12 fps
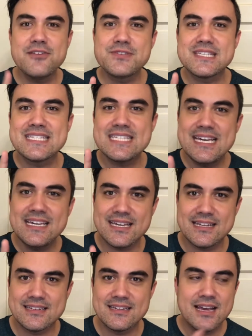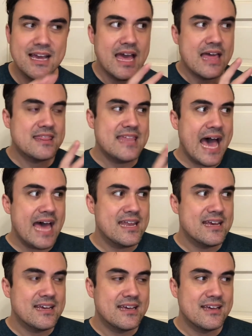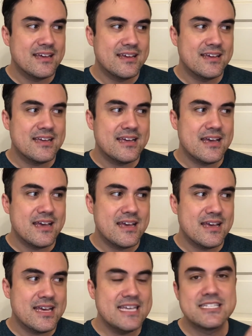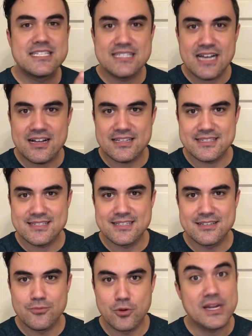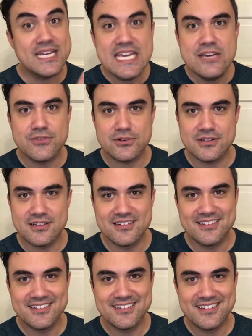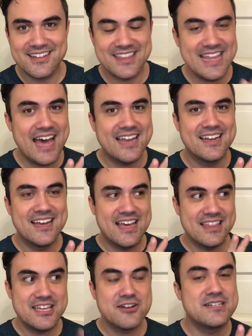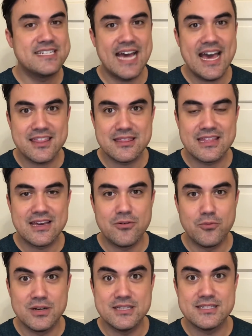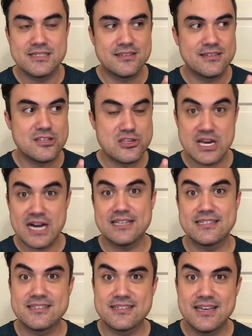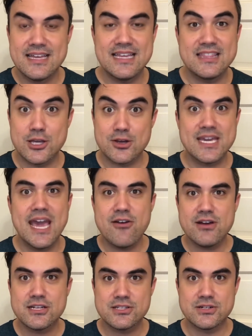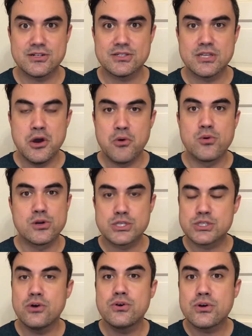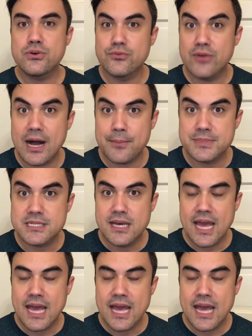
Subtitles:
seeing that his sons were evil, that their death was just, that their characters were so corrupt